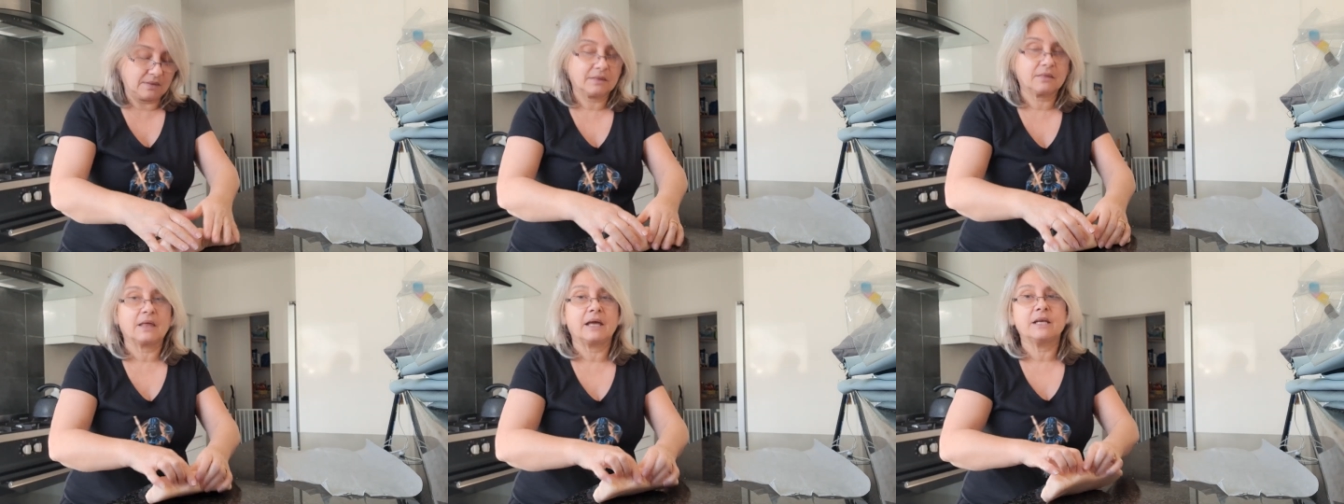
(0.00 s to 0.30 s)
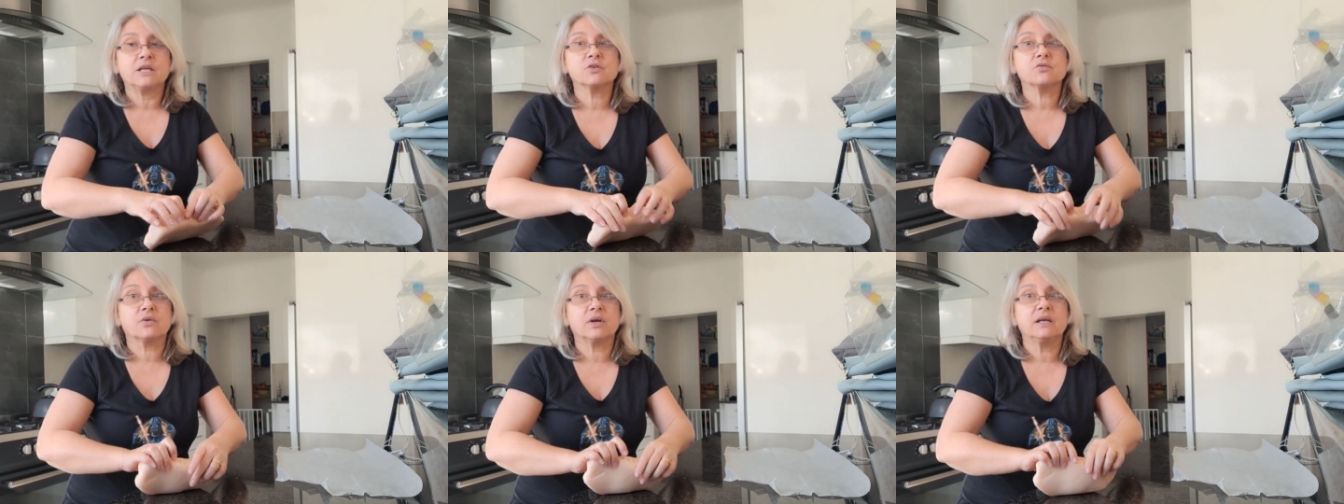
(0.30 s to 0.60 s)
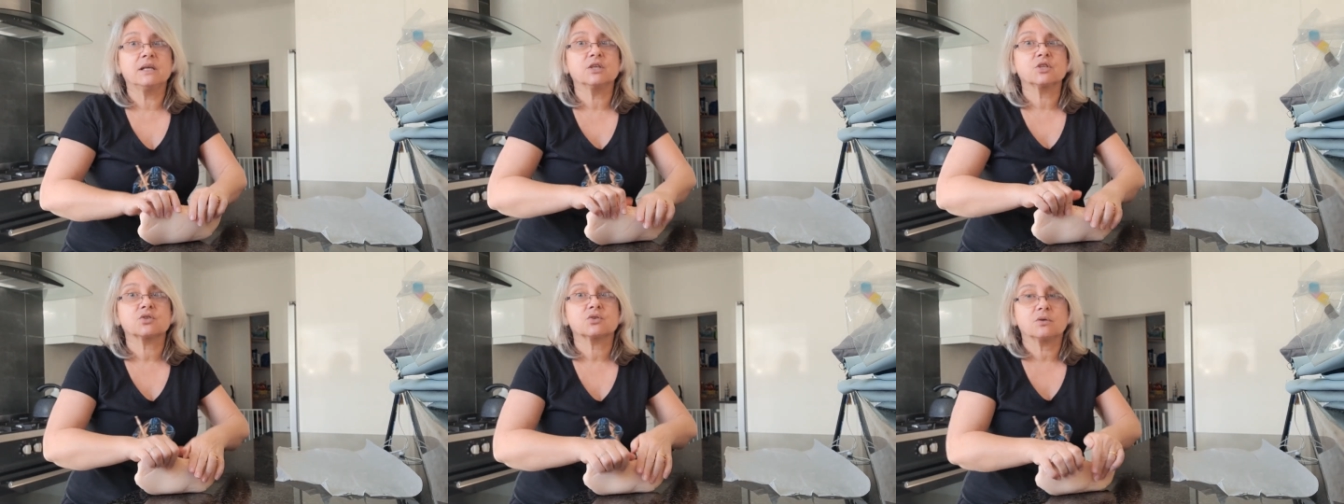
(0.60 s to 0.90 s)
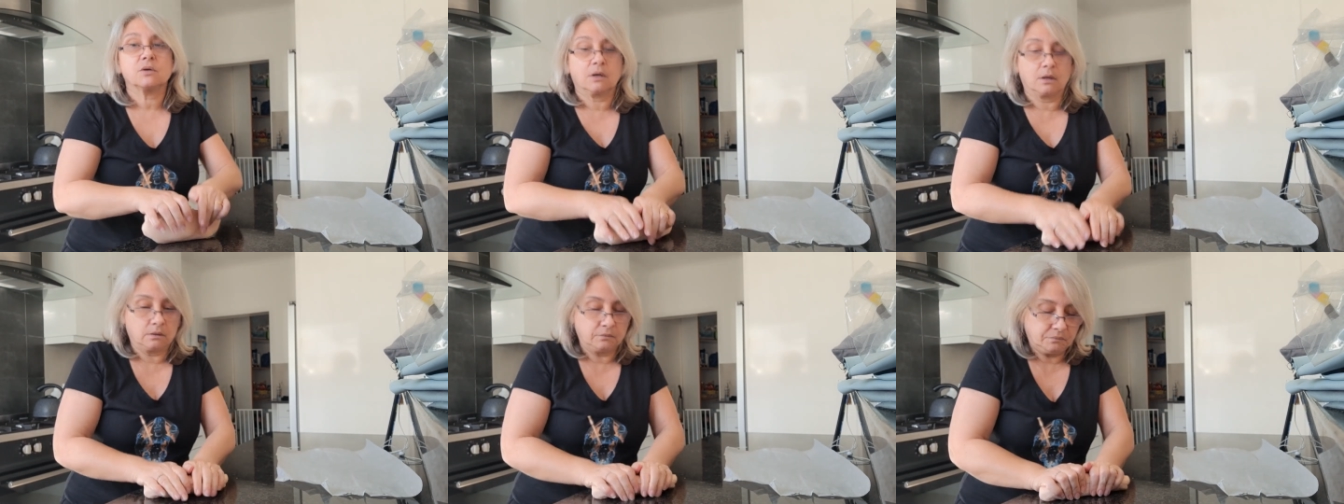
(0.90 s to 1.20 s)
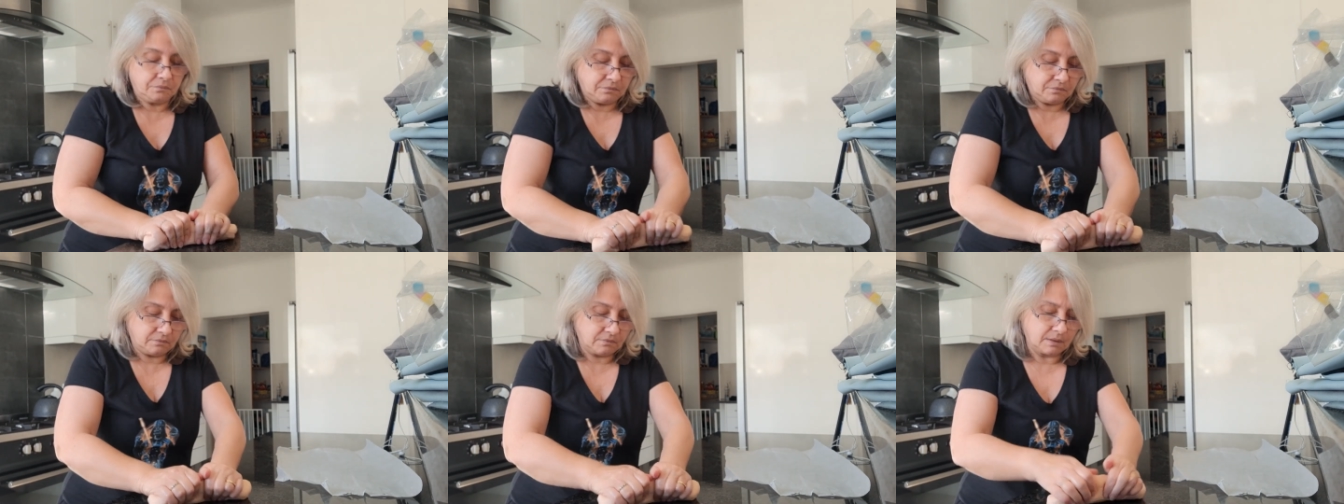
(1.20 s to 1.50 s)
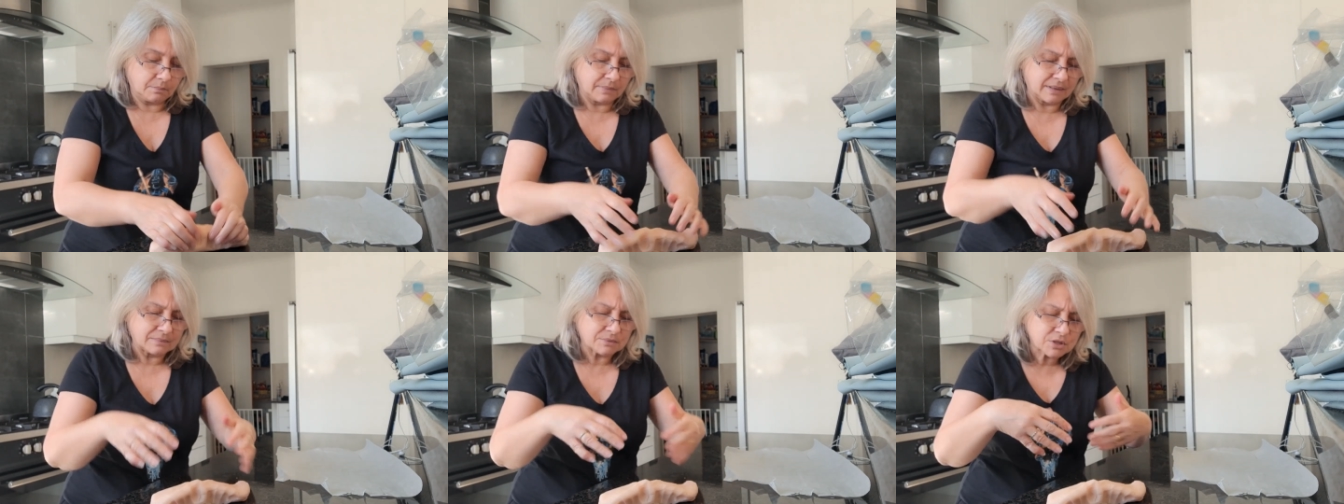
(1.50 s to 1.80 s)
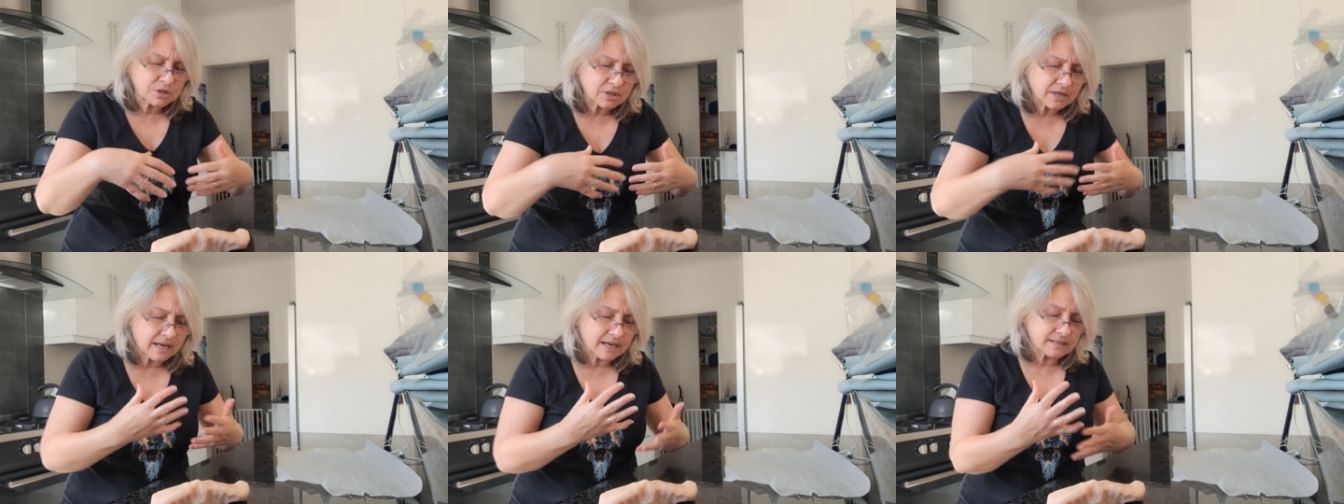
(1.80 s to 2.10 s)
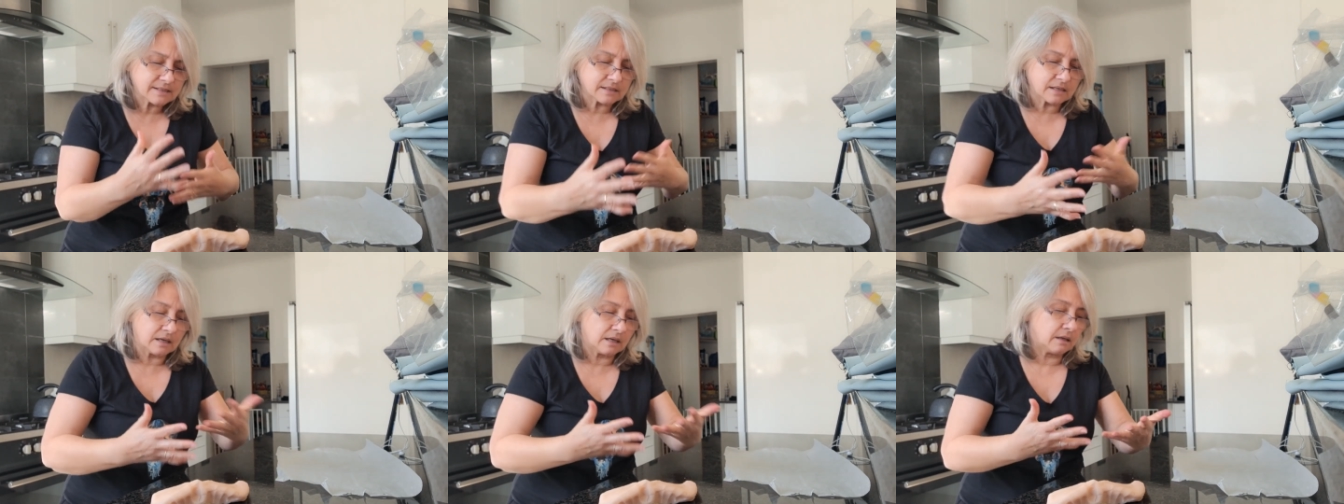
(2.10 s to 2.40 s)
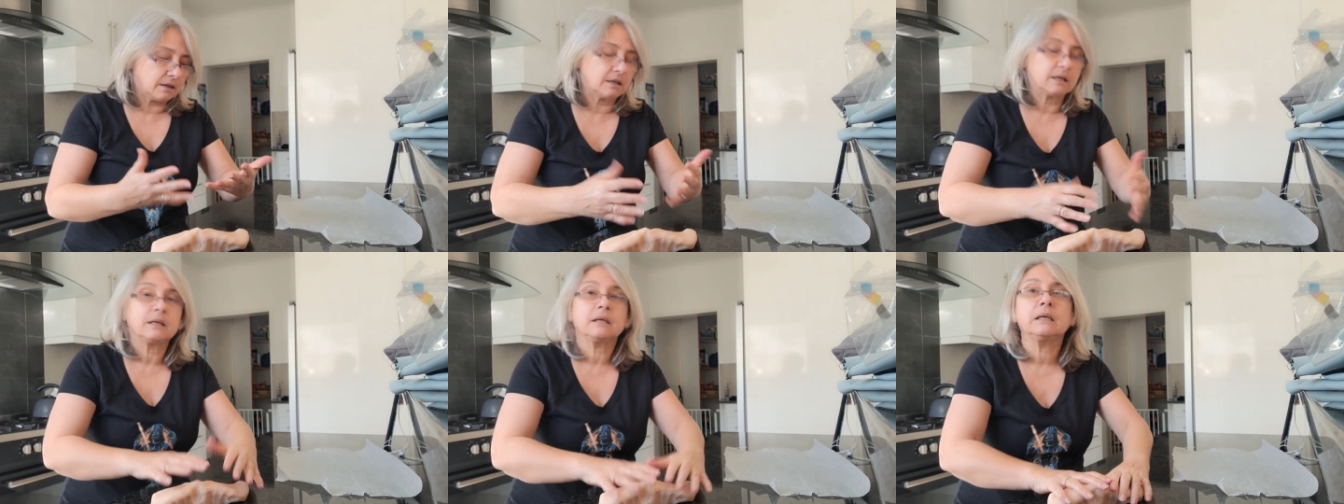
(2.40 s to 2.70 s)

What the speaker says: That is really strong. But I'm sure as I